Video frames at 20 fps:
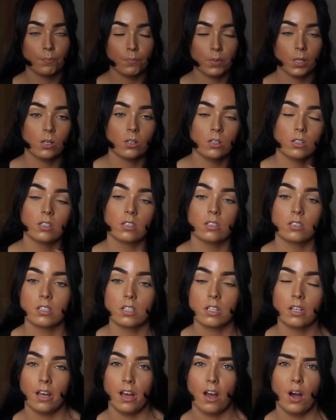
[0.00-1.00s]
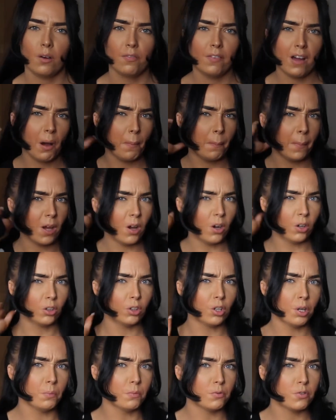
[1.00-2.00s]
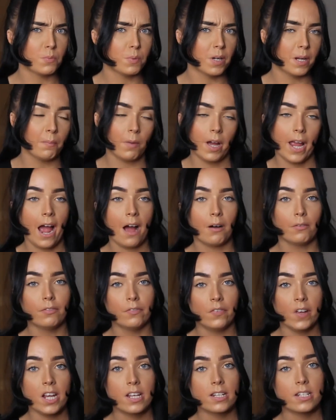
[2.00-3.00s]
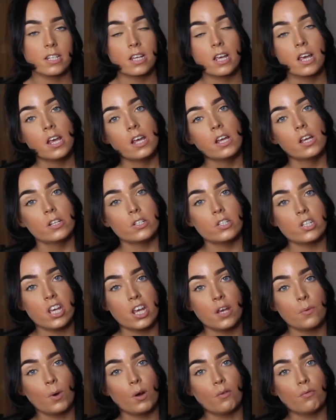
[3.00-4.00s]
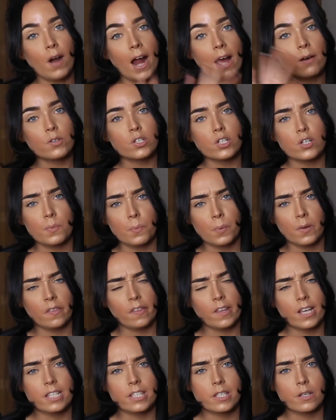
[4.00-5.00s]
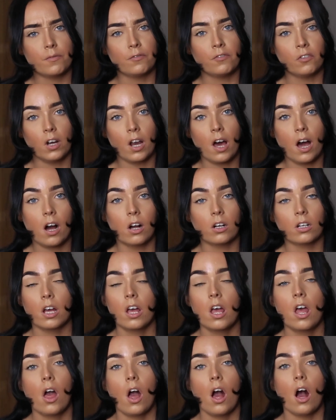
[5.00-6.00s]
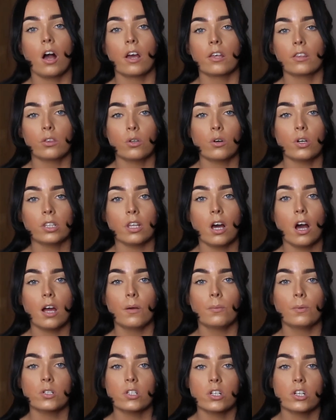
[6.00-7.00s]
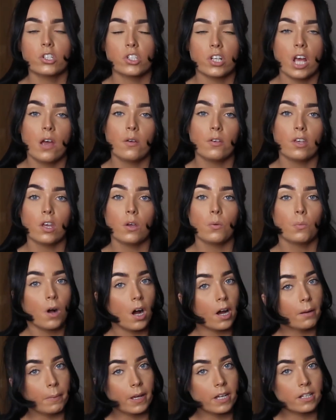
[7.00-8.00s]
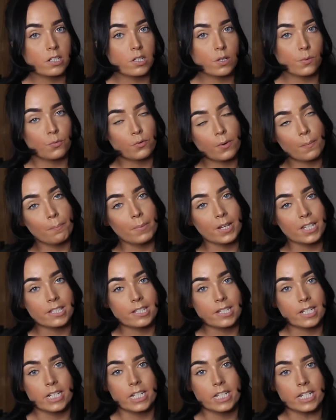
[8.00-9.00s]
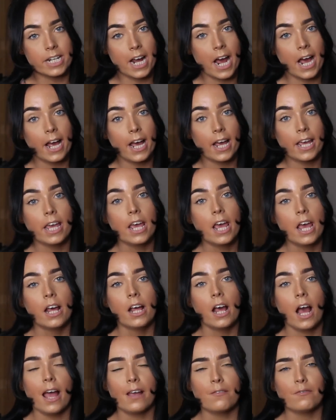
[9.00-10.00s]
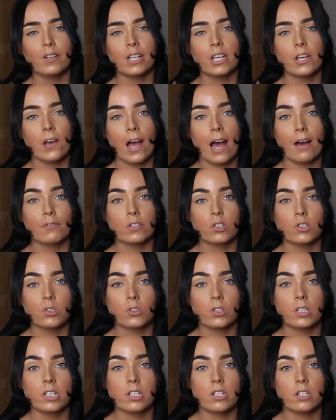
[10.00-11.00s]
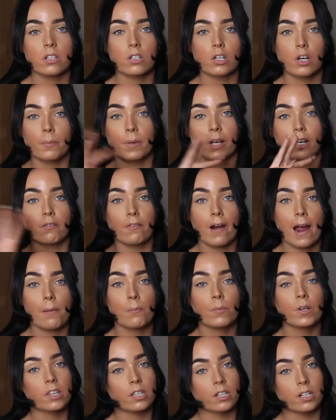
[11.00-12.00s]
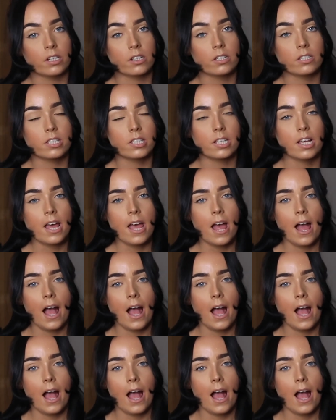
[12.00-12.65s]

because I felt a bit uncomfortable in my outfit. To round up this vlog, I thought that I would show you what I picked up from Bicester today. Hopefully you have enjoyed coming around with us.